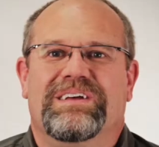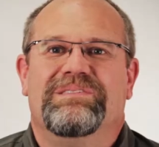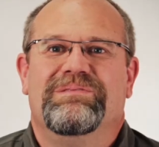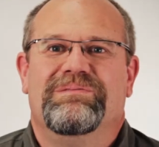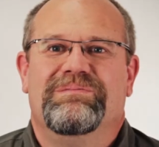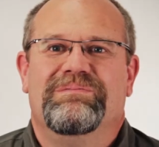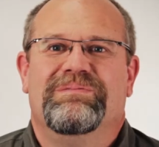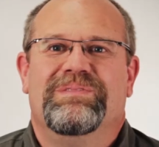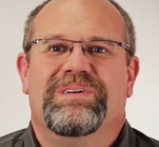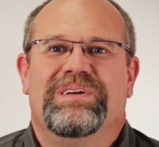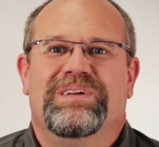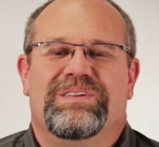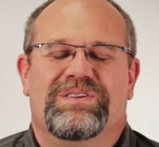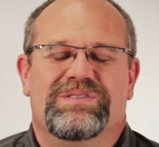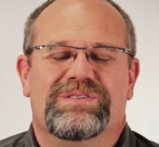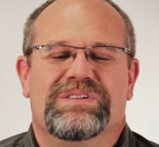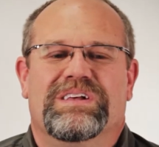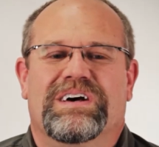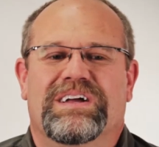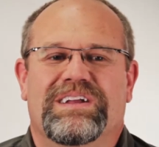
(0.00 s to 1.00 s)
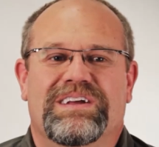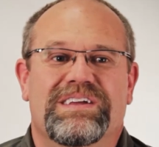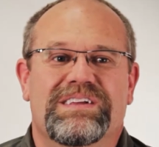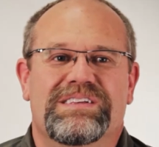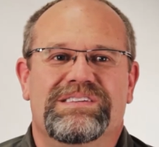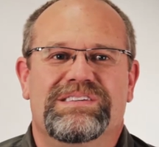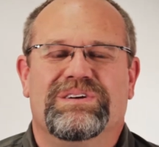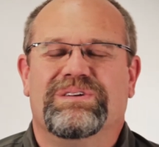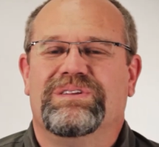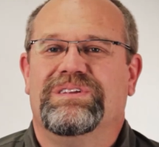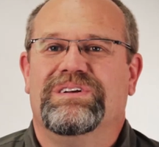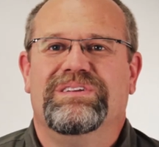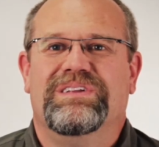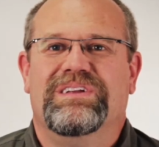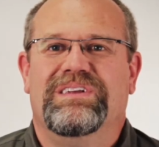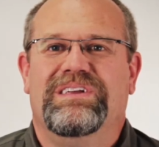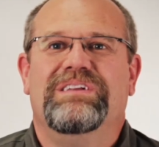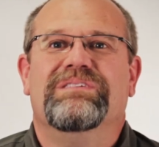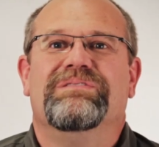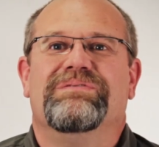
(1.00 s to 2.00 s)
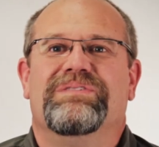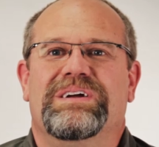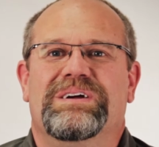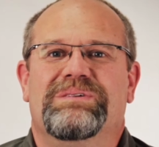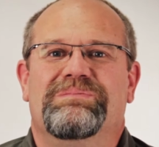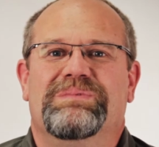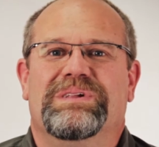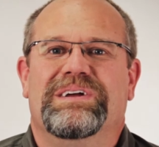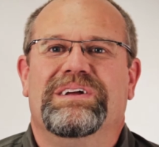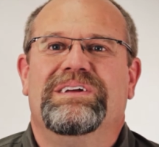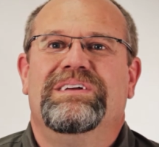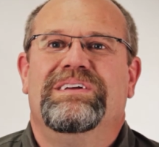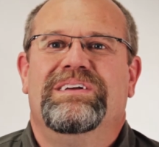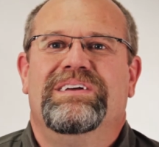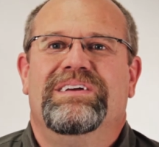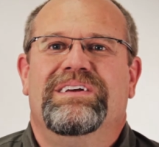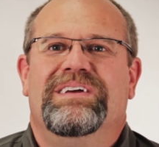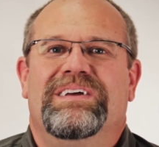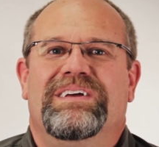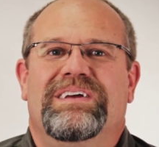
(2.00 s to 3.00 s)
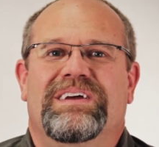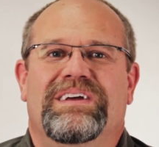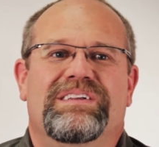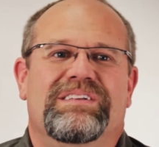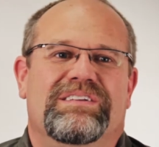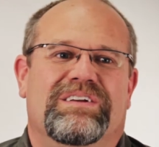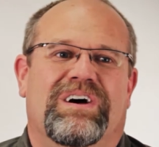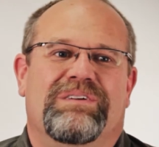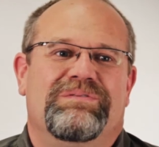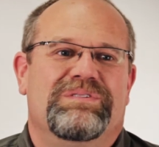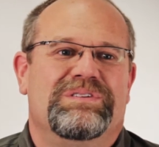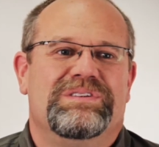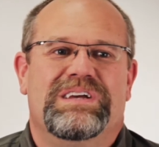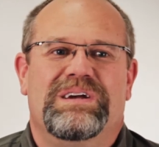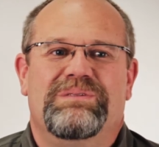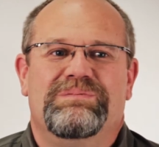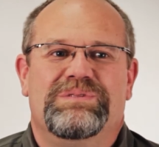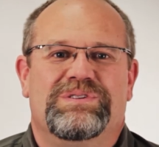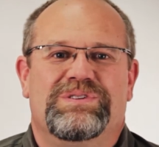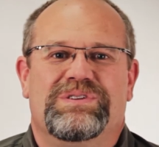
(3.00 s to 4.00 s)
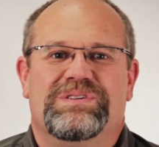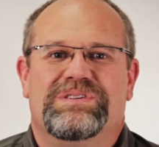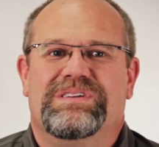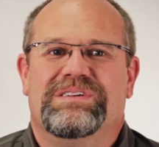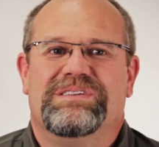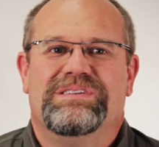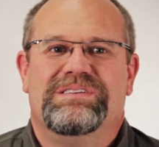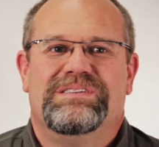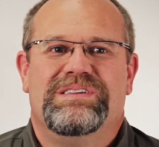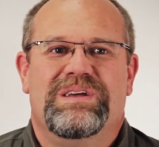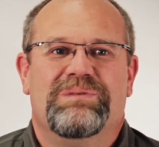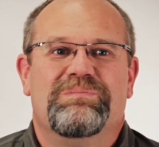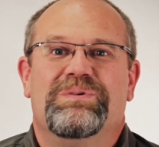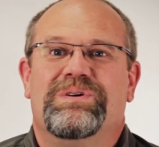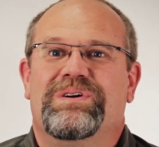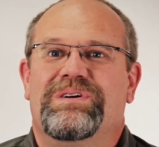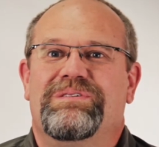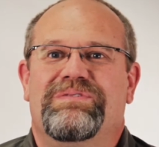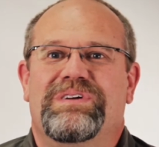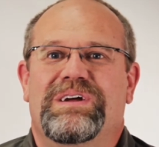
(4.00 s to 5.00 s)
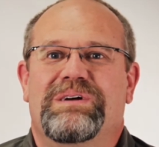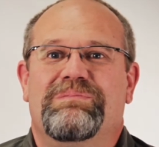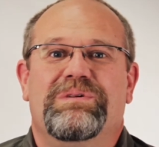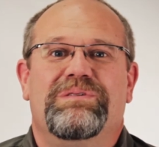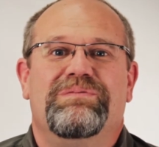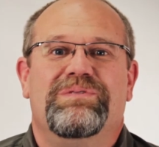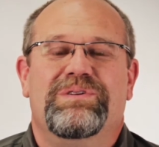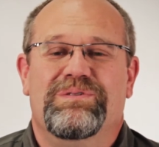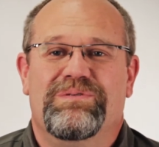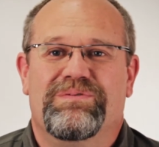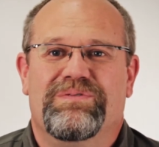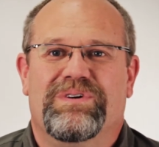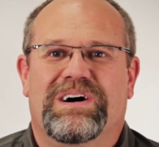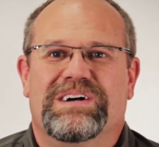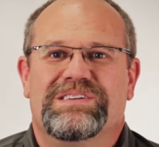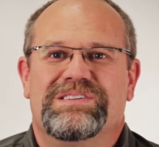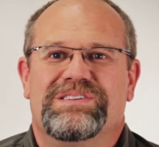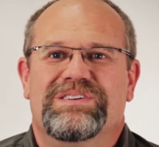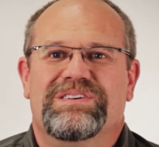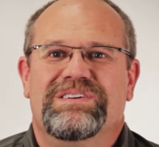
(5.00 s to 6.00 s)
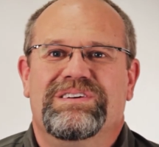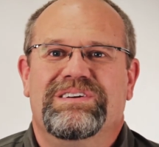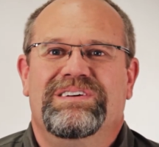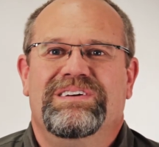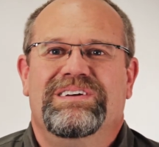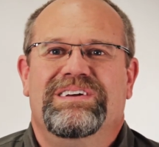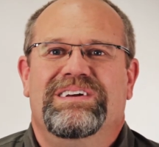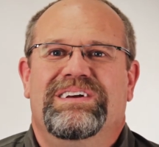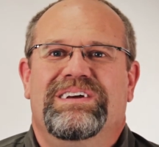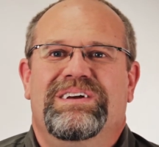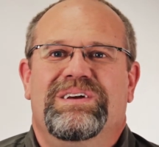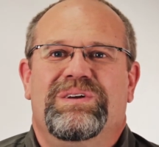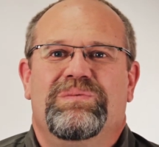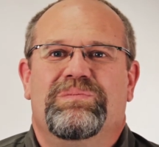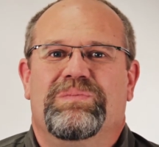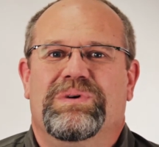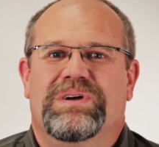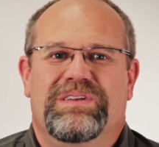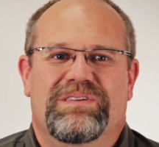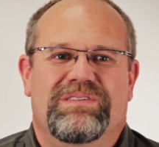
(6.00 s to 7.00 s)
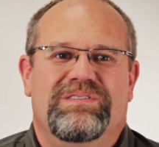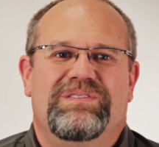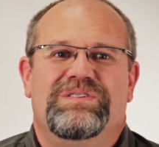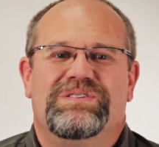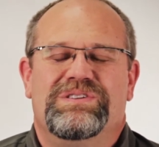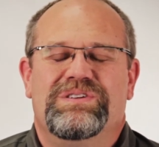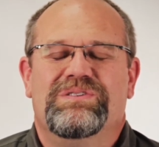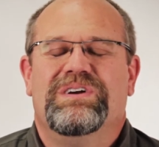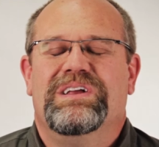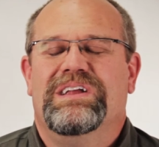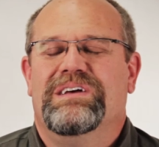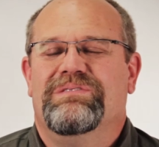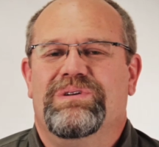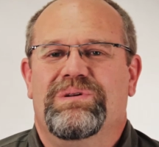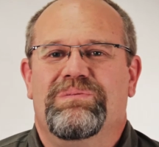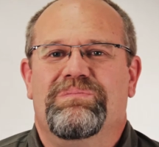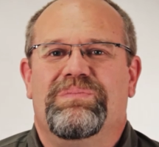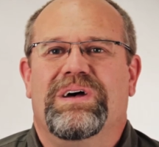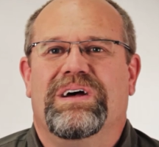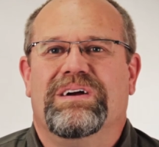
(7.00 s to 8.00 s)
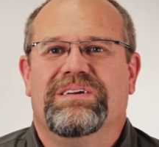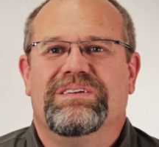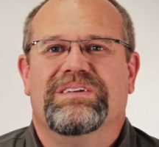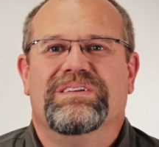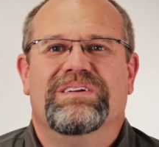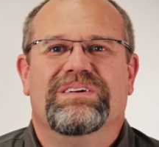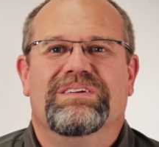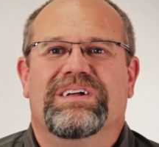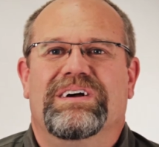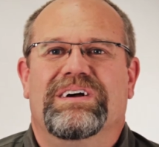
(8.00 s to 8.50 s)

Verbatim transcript: it. There's a lot of kids out there that need a family. And oftentimes it's just a temporary family if you do foster, but you still can have an impact on their